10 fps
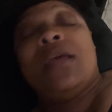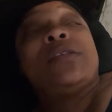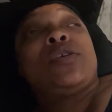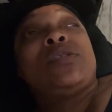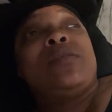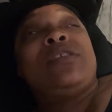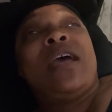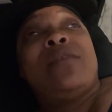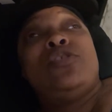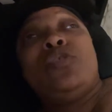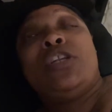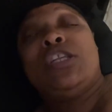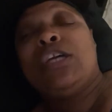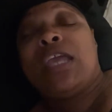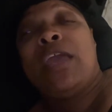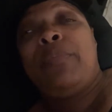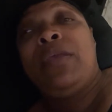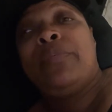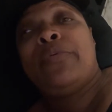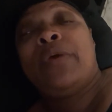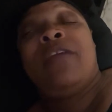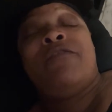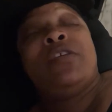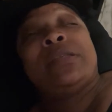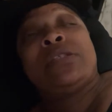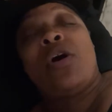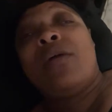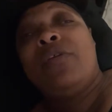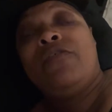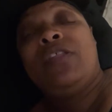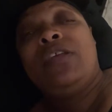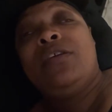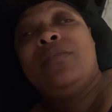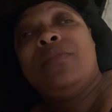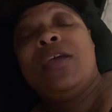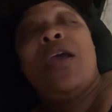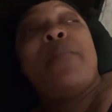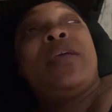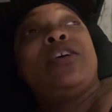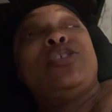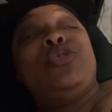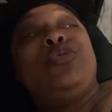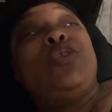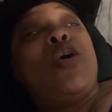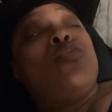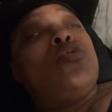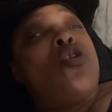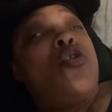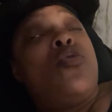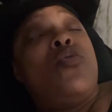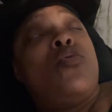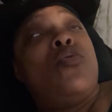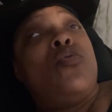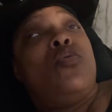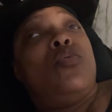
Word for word: So sometimes you could look at people and feel sorry for them because you don't know